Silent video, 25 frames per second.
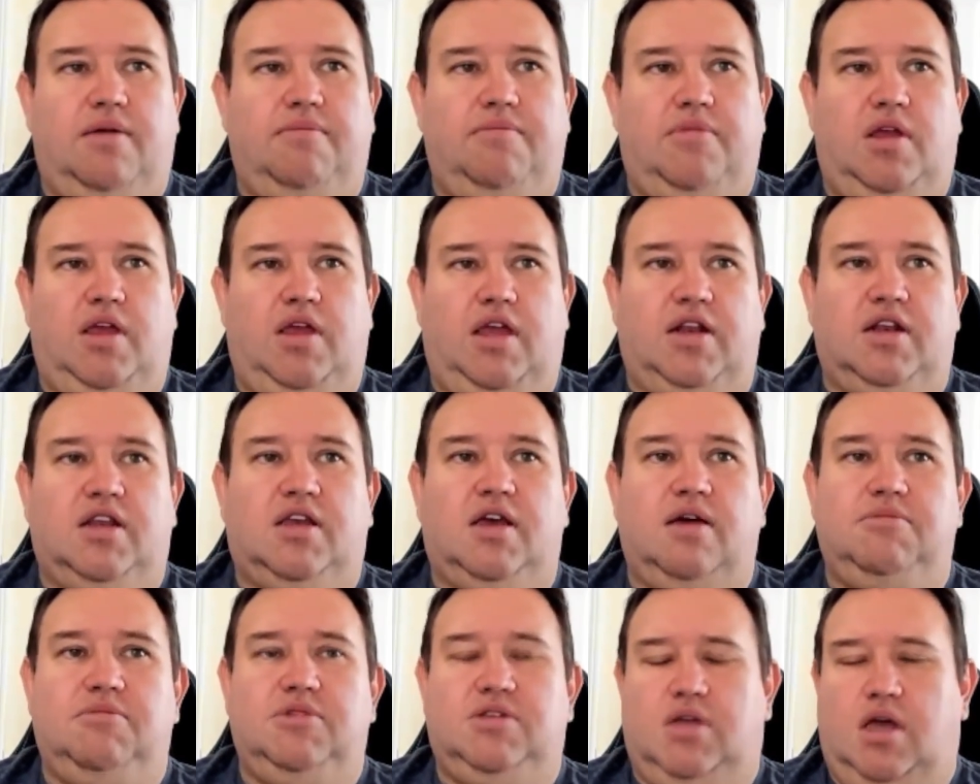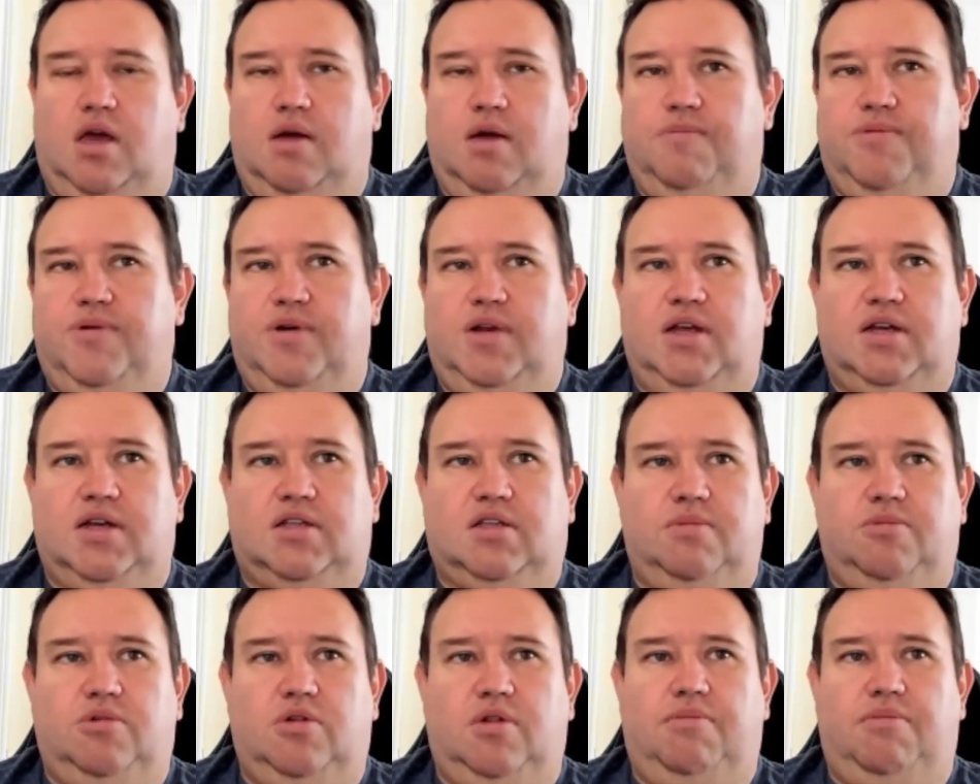income is
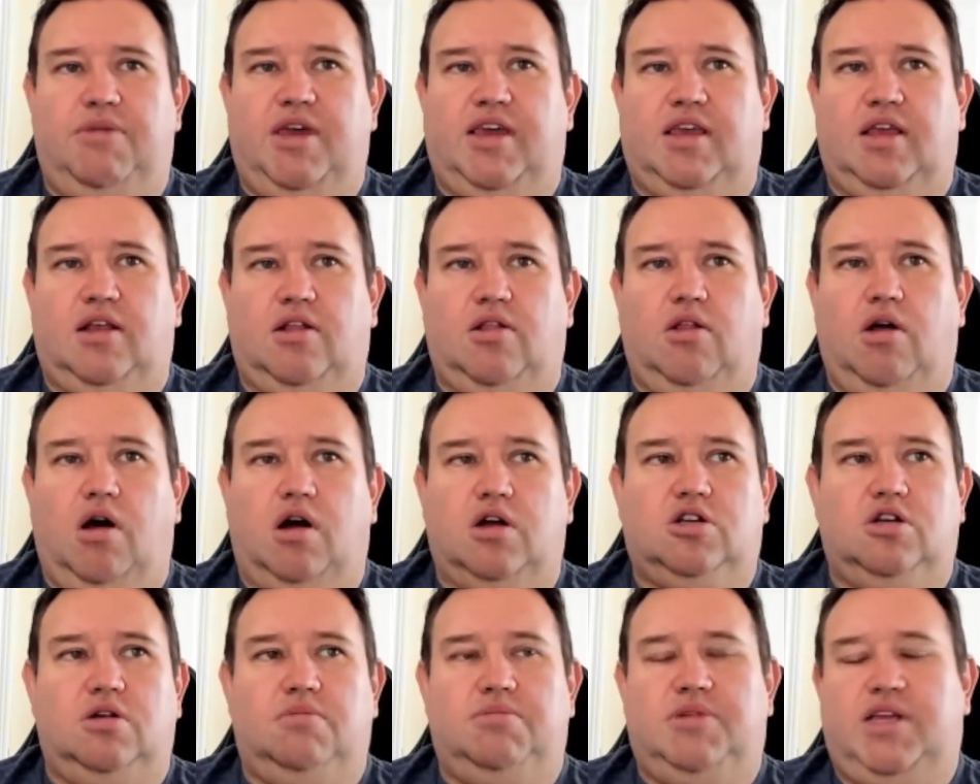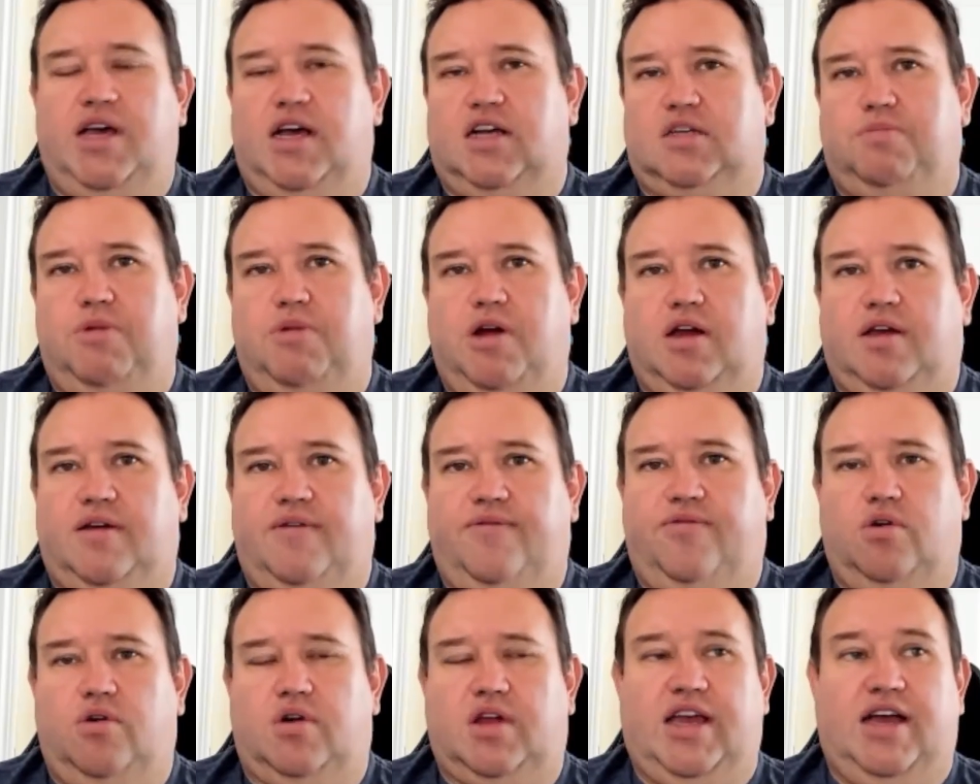unpredictable and making long-term tax bracket
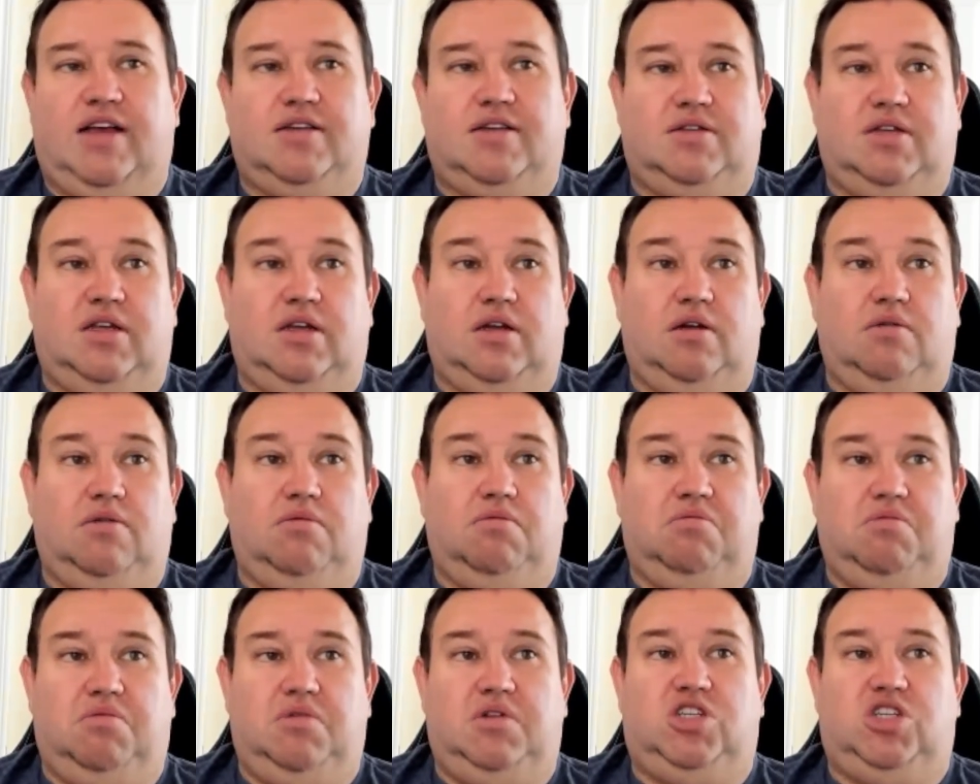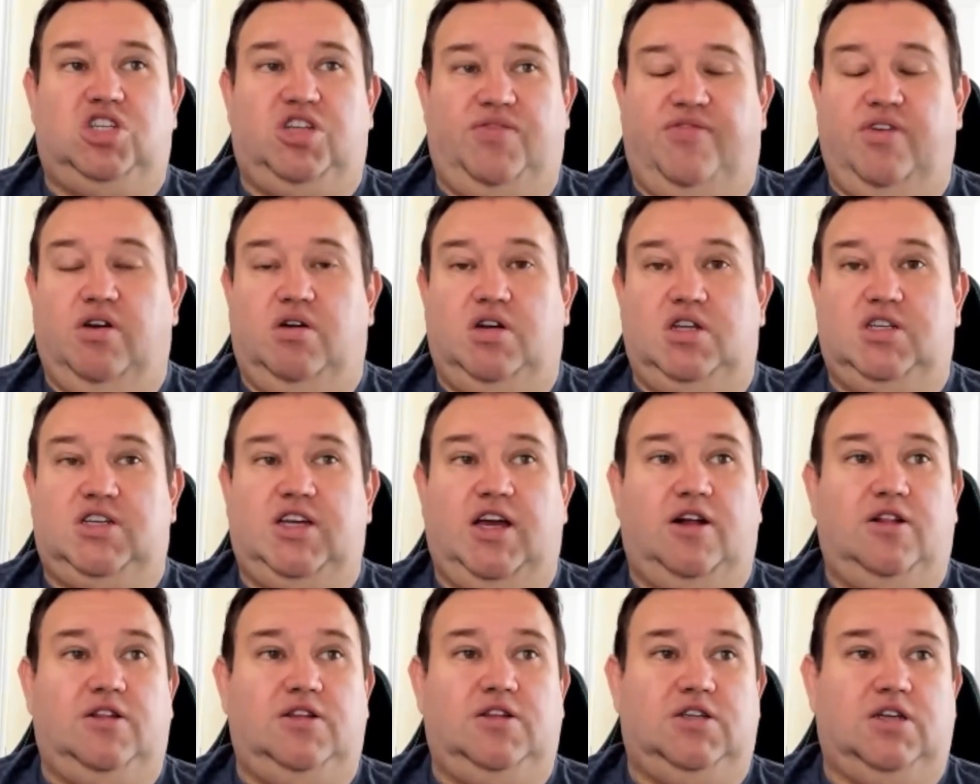forecasting very
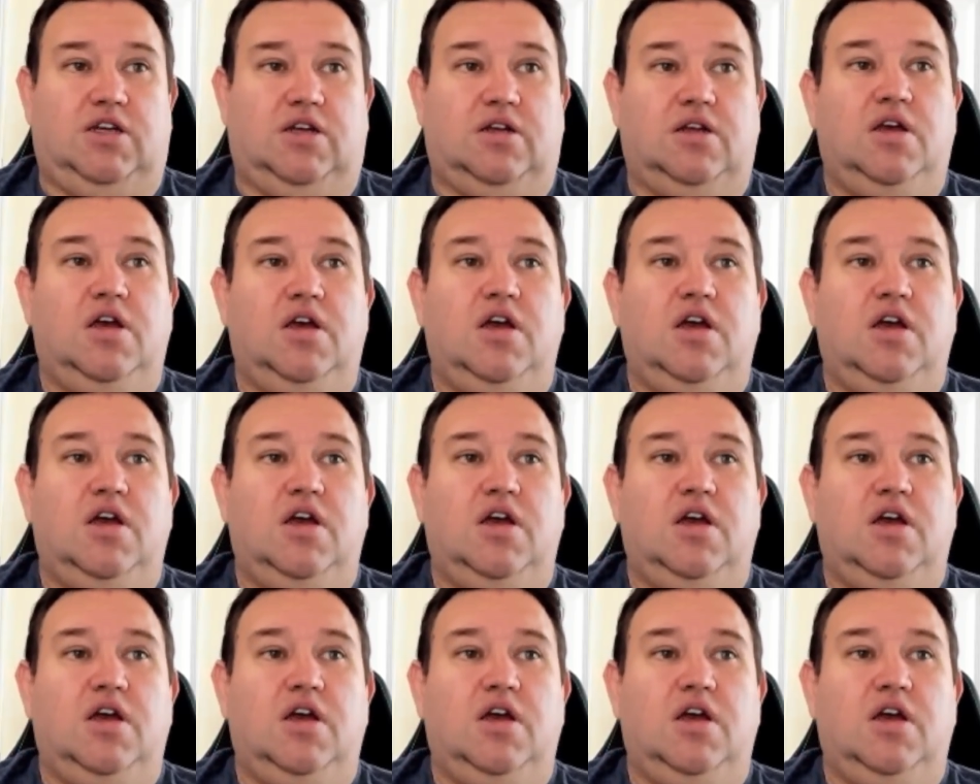challenging.